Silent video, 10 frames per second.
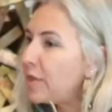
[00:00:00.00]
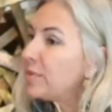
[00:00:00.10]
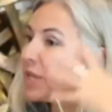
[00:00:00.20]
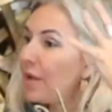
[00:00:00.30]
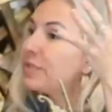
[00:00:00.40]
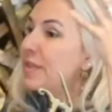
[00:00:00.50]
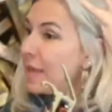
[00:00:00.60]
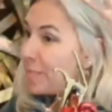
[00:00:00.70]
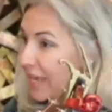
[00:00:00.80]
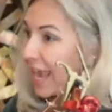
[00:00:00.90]
themselves and
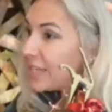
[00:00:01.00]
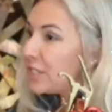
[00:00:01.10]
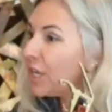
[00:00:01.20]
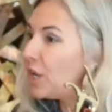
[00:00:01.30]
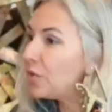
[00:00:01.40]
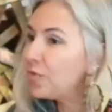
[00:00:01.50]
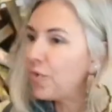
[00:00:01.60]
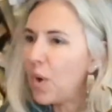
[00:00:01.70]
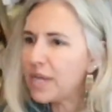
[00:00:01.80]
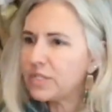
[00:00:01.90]
then began to hear the
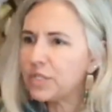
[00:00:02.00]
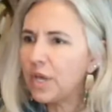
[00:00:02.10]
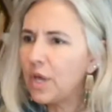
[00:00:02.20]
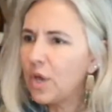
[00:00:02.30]
voice,